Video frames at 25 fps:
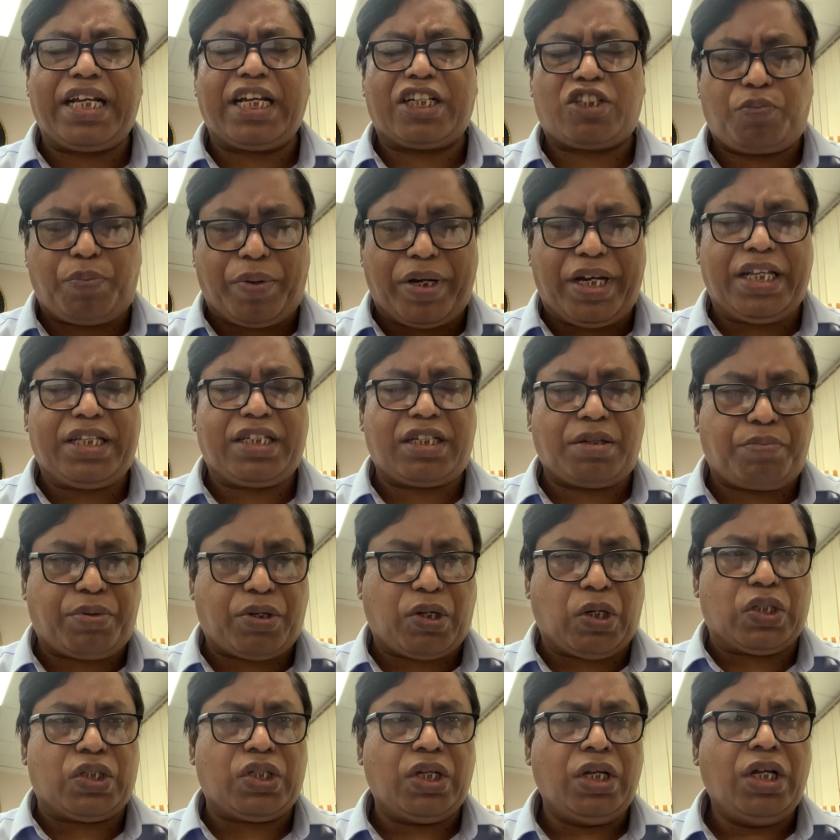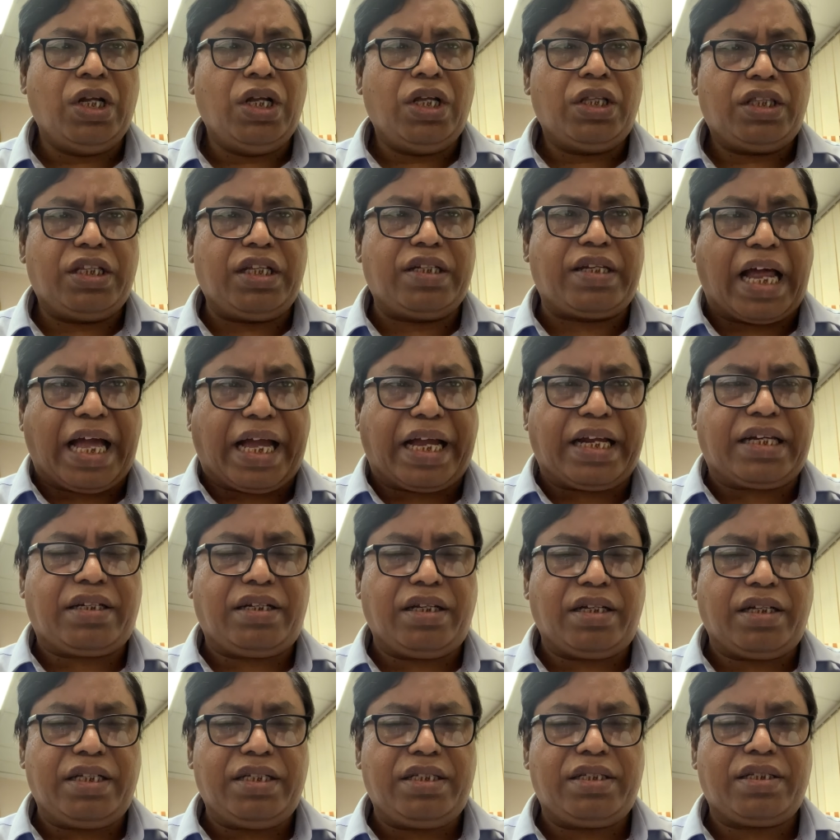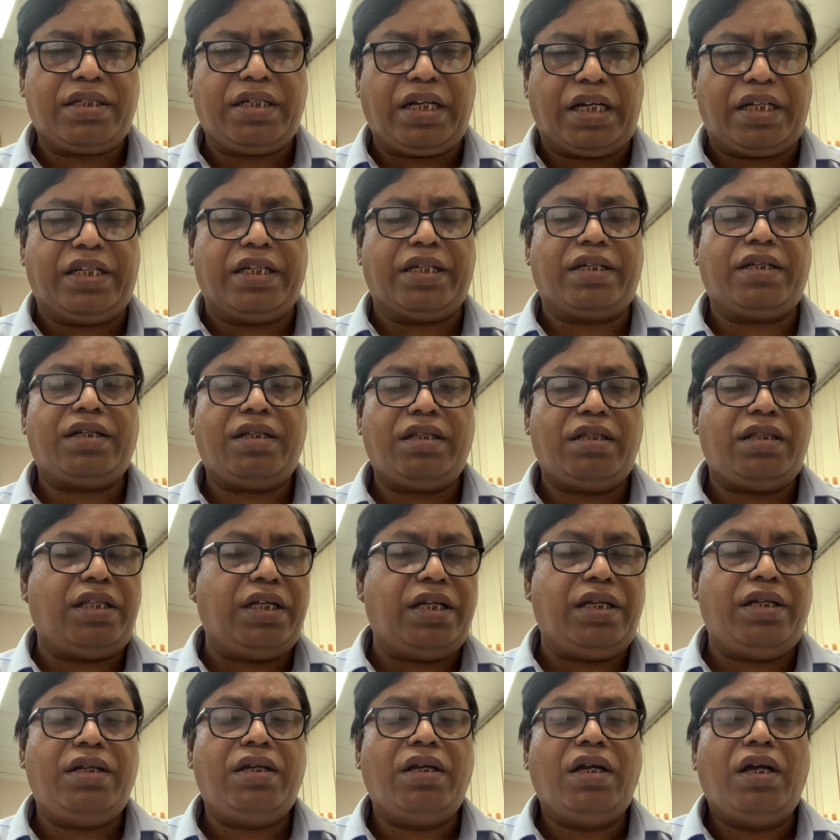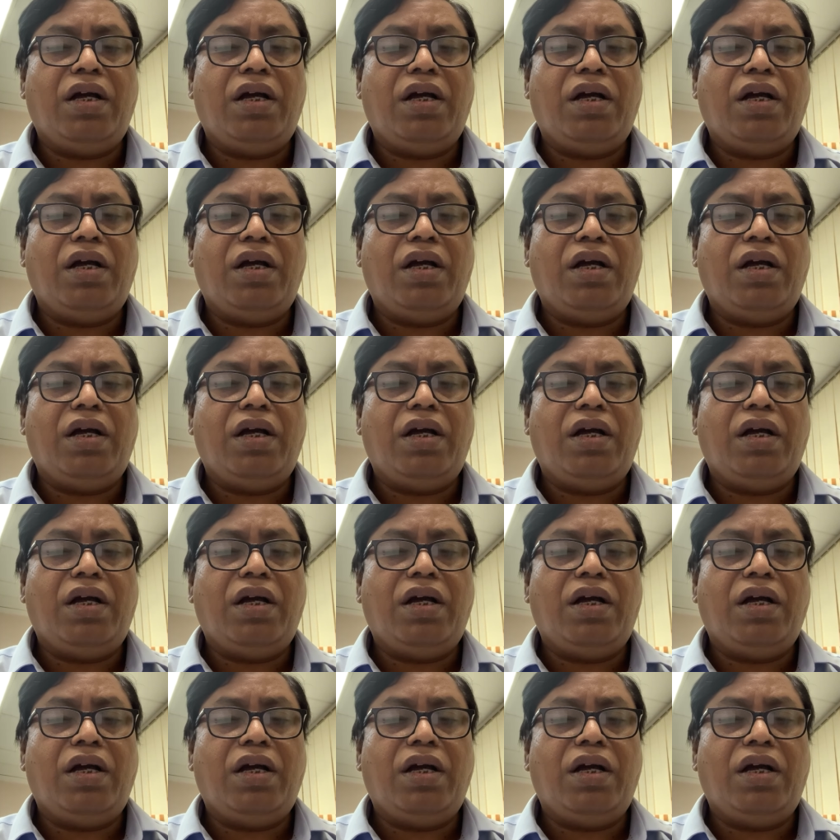expenditure because the director is getting the